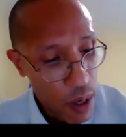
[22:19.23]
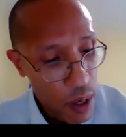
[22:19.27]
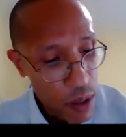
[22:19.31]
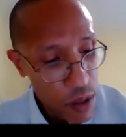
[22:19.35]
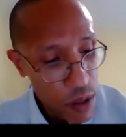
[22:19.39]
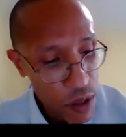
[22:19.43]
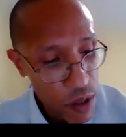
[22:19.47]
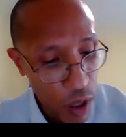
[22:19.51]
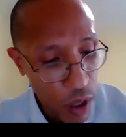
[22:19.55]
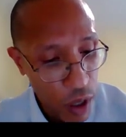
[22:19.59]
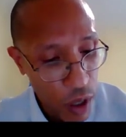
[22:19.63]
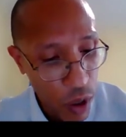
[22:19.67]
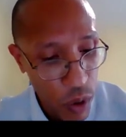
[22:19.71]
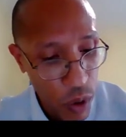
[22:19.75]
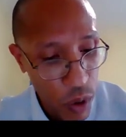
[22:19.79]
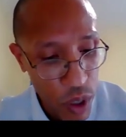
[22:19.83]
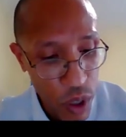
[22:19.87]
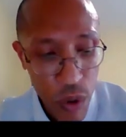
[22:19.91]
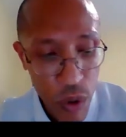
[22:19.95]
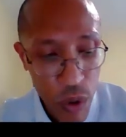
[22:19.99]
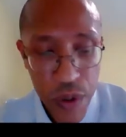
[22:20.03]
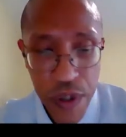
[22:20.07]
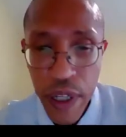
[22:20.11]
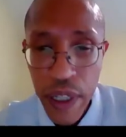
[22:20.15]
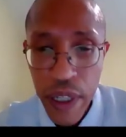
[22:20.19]
So
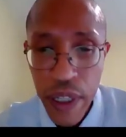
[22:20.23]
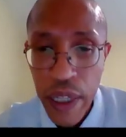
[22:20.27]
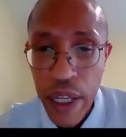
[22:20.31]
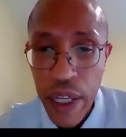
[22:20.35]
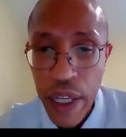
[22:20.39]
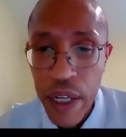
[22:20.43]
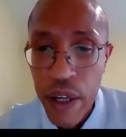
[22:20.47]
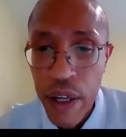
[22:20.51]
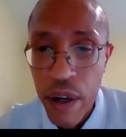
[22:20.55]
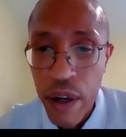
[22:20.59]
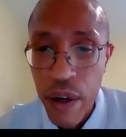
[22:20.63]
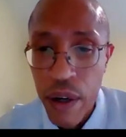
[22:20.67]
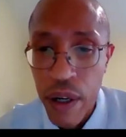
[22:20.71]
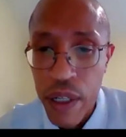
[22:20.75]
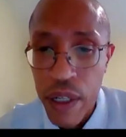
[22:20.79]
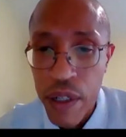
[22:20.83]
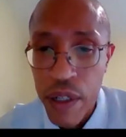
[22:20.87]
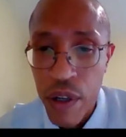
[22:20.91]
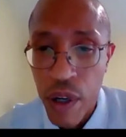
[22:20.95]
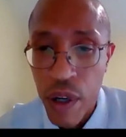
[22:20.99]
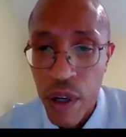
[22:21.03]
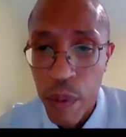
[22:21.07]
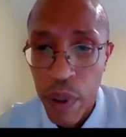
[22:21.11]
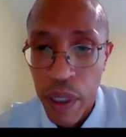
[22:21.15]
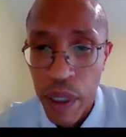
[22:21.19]
using linear
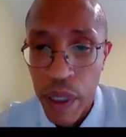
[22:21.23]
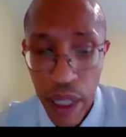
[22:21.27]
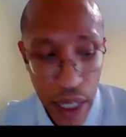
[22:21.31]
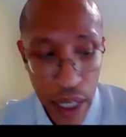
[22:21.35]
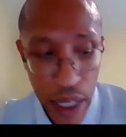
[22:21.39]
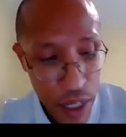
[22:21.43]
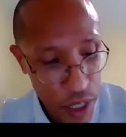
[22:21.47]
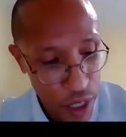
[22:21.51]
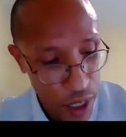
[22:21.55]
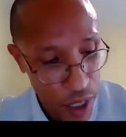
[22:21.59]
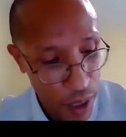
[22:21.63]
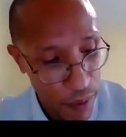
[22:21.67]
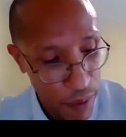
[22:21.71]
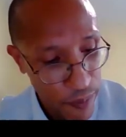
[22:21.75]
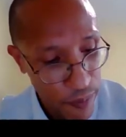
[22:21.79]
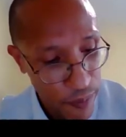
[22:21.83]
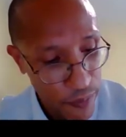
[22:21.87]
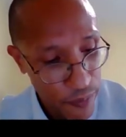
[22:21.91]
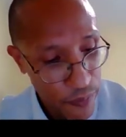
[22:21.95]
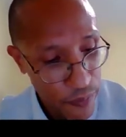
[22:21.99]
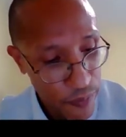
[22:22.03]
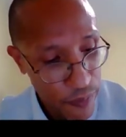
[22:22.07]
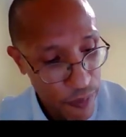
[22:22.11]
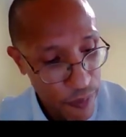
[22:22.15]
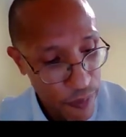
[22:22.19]
interpolation
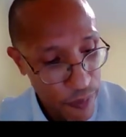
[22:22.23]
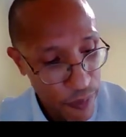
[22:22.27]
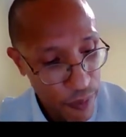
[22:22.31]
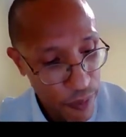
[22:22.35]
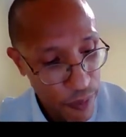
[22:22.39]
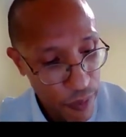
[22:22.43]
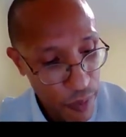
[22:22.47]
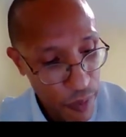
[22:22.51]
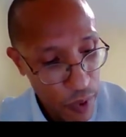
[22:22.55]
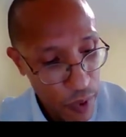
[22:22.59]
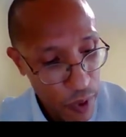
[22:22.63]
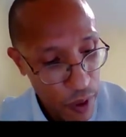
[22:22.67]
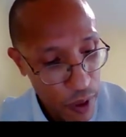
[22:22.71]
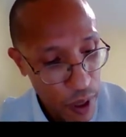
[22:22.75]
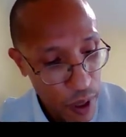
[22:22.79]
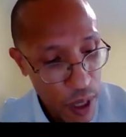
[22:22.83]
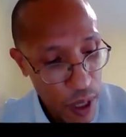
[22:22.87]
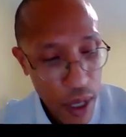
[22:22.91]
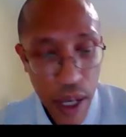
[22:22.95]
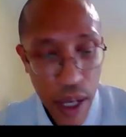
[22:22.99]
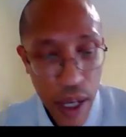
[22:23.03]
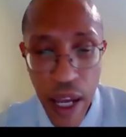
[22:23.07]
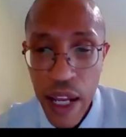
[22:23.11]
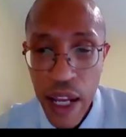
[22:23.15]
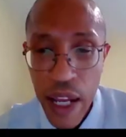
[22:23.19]

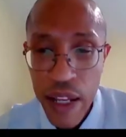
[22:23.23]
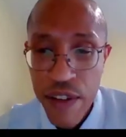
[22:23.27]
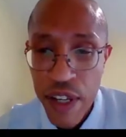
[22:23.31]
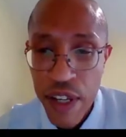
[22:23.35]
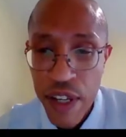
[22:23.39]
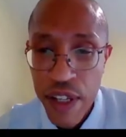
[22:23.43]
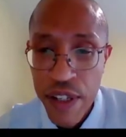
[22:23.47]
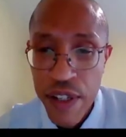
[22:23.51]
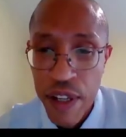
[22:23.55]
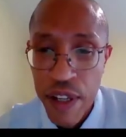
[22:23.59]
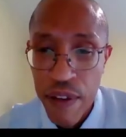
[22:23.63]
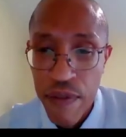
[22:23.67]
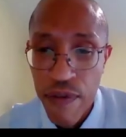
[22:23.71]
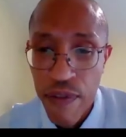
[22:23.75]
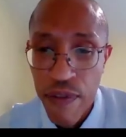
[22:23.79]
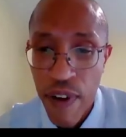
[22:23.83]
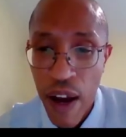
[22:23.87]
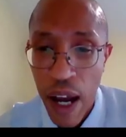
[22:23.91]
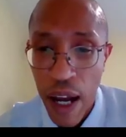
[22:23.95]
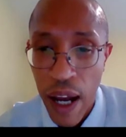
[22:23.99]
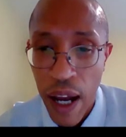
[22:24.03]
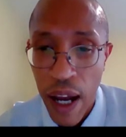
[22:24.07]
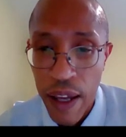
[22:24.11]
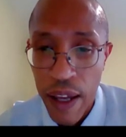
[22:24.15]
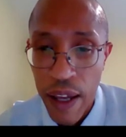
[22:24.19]
at
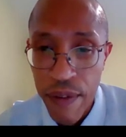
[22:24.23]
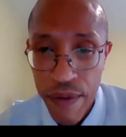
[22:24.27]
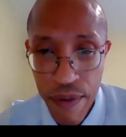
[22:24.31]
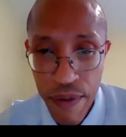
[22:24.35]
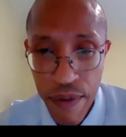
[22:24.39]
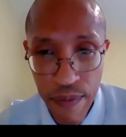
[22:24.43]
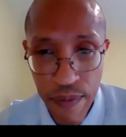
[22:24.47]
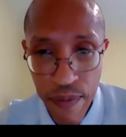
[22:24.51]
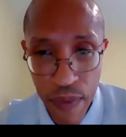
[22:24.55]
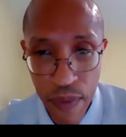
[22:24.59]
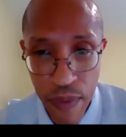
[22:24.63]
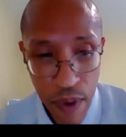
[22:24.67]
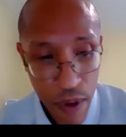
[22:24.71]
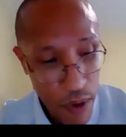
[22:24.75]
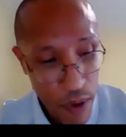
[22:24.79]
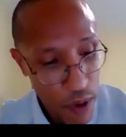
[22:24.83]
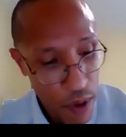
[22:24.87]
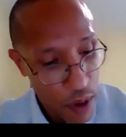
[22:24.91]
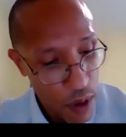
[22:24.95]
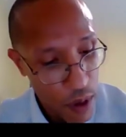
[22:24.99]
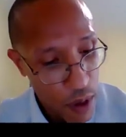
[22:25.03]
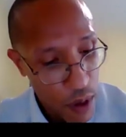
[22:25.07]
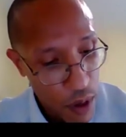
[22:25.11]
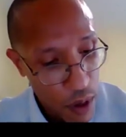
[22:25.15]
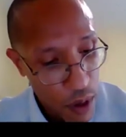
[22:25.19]
65,
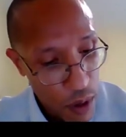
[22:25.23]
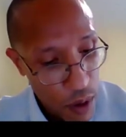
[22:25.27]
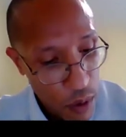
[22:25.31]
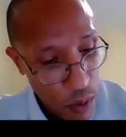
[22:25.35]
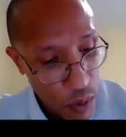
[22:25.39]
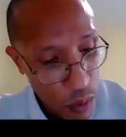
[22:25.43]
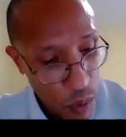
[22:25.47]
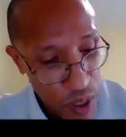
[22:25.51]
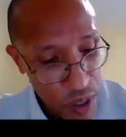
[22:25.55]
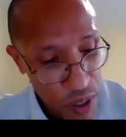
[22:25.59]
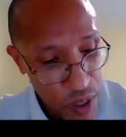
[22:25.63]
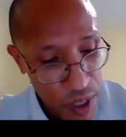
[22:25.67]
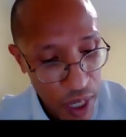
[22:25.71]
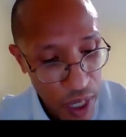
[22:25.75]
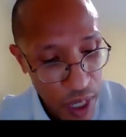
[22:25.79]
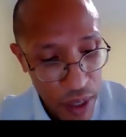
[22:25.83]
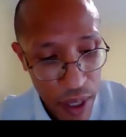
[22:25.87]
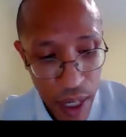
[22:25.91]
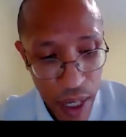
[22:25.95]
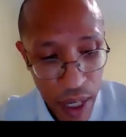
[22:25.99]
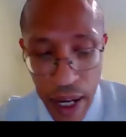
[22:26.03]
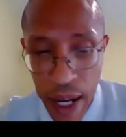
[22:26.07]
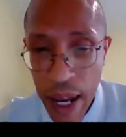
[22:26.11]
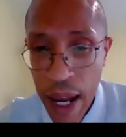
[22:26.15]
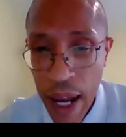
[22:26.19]
we see
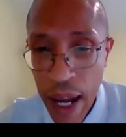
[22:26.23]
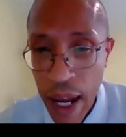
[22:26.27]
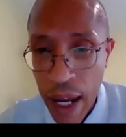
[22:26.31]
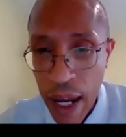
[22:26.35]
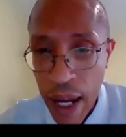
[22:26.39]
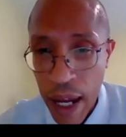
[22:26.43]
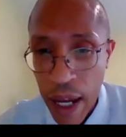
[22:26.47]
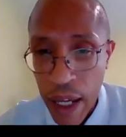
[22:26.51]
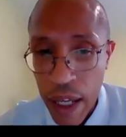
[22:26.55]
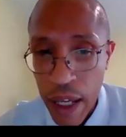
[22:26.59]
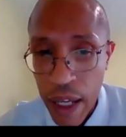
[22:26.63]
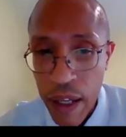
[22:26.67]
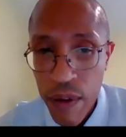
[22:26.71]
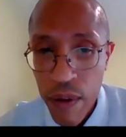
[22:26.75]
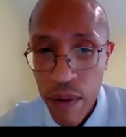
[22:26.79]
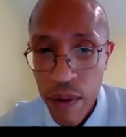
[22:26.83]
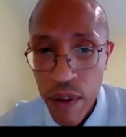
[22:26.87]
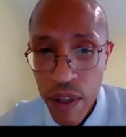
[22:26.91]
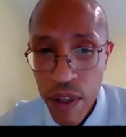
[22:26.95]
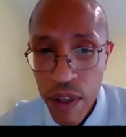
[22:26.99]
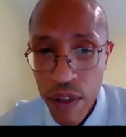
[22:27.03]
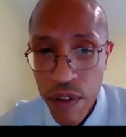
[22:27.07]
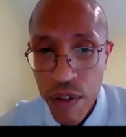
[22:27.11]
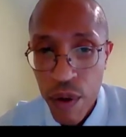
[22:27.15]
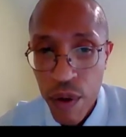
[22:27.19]
that high
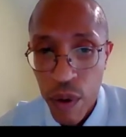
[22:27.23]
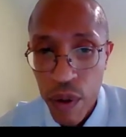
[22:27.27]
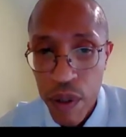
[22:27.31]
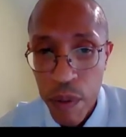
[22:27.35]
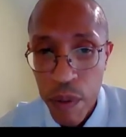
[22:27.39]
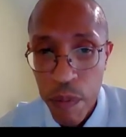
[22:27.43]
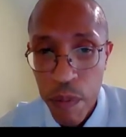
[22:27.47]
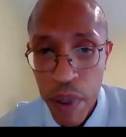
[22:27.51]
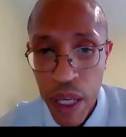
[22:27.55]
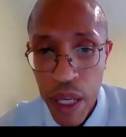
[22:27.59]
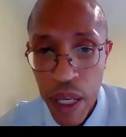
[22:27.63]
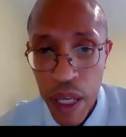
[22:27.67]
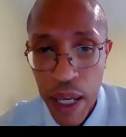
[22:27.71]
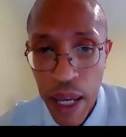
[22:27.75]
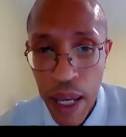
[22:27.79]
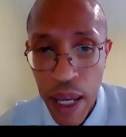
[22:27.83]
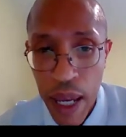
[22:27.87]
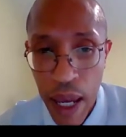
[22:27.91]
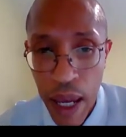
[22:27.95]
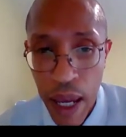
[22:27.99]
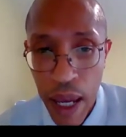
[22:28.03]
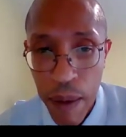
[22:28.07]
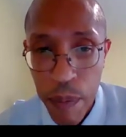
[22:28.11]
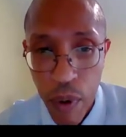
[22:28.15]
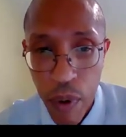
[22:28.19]
is going to be
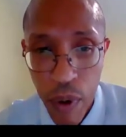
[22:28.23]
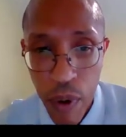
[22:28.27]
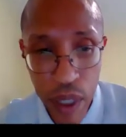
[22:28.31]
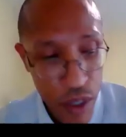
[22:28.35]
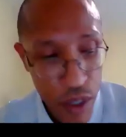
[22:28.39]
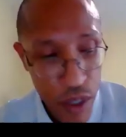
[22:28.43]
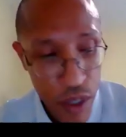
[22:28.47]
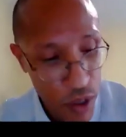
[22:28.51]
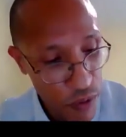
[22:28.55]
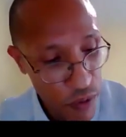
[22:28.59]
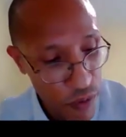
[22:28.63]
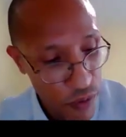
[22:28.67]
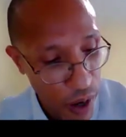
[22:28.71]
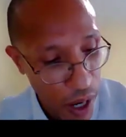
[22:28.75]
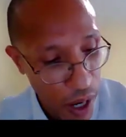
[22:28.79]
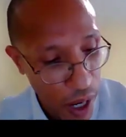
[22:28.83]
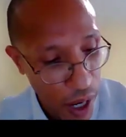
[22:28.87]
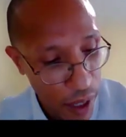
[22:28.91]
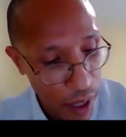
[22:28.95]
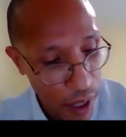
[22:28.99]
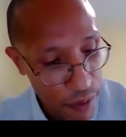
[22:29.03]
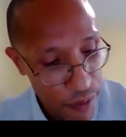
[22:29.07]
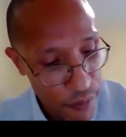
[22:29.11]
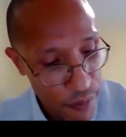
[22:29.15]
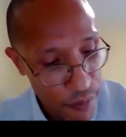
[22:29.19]
at
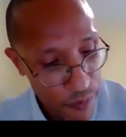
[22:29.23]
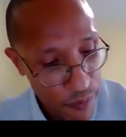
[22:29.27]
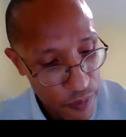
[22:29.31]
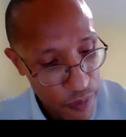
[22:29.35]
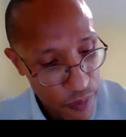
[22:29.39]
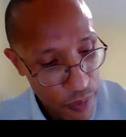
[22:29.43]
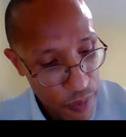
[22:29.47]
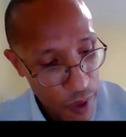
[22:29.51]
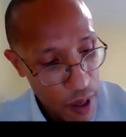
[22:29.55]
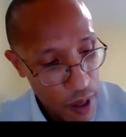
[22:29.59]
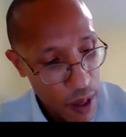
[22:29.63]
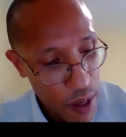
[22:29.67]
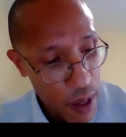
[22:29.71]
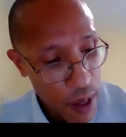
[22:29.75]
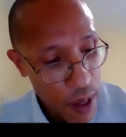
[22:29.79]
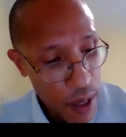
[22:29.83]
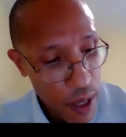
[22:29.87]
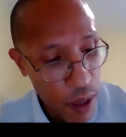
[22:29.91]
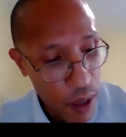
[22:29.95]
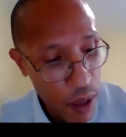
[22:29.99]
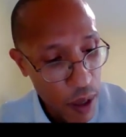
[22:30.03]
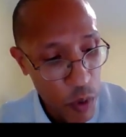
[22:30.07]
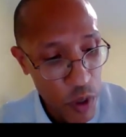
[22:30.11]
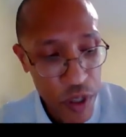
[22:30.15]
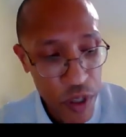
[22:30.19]
0.25,
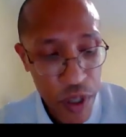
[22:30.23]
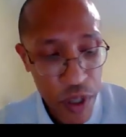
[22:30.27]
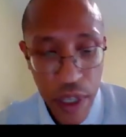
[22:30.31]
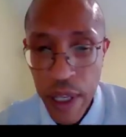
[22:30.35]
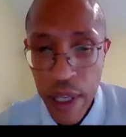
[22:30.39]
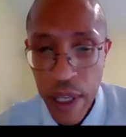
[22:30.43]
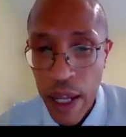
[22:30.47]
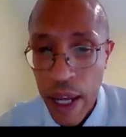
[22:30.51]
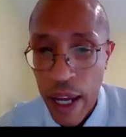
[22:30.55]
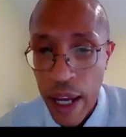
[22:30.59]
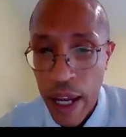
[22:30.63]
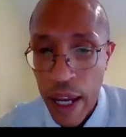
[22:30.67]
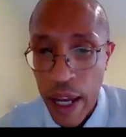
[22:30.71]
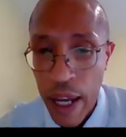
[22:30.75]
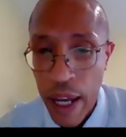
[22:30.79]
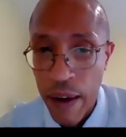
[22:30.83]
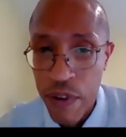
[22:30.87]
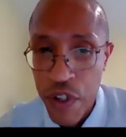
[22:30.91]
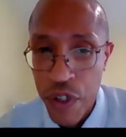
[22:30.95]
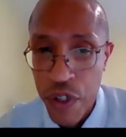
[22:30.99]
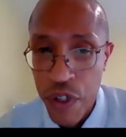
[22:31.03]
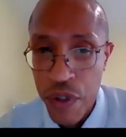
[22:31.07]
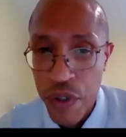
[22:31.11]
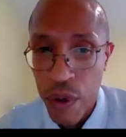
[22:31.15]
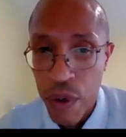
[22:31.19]
and we see that
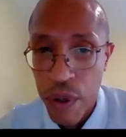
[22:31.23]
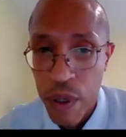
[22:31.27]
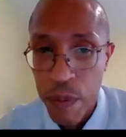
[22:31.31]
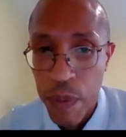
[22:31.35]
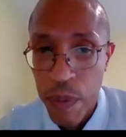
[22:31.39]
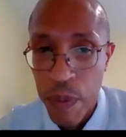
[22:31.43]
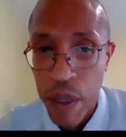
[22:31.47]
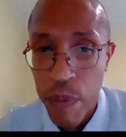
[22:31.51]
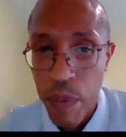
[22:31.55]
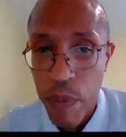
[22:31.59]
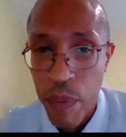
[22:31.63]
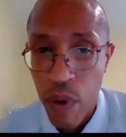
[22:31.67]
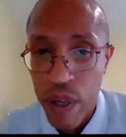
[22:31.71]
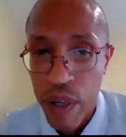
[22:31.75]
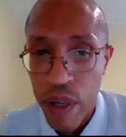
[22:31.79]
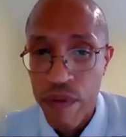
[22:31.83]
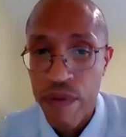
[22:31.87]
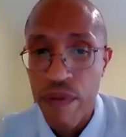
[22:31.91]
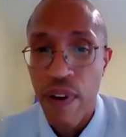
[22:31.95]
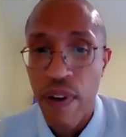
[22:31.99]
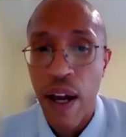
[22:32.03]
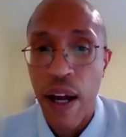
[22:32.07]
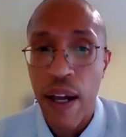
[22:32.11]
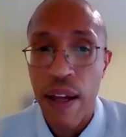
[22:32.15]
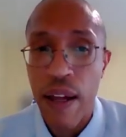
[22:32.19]
average is going to be
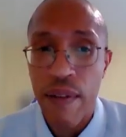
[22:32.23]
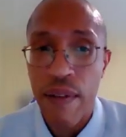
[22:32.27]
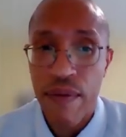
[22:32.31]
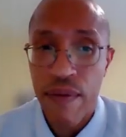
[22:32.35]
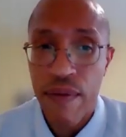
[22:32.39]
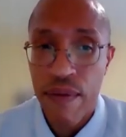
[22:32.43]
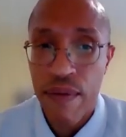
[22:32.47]
0.5.